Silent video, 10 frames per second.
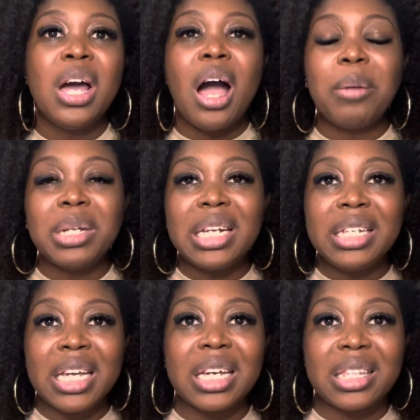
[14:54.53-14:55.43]
I'm going to
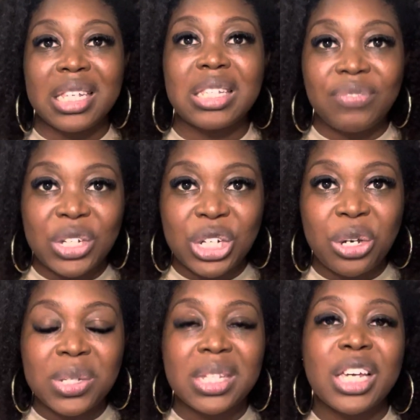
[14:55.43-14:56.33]
link this video
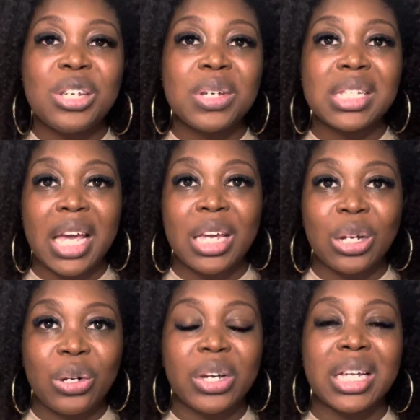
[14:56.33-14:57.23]
so that you can take a
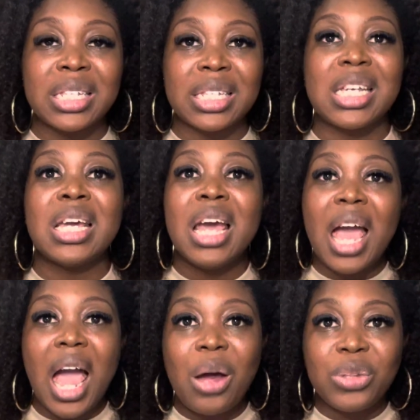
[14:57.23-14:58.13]
look and see
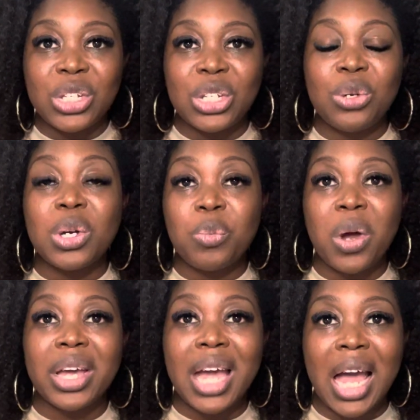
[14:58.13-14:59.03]
how the two can
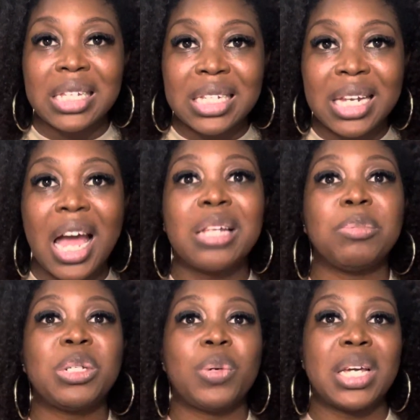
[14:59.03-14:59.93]
work hand in hand
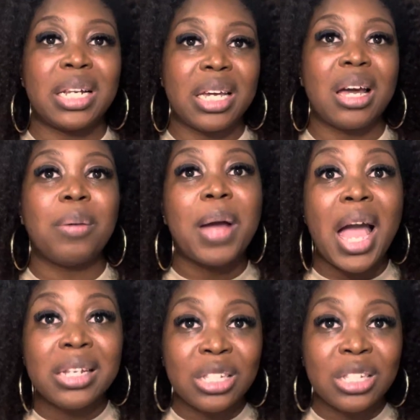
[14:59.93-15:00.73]
between ClickUp and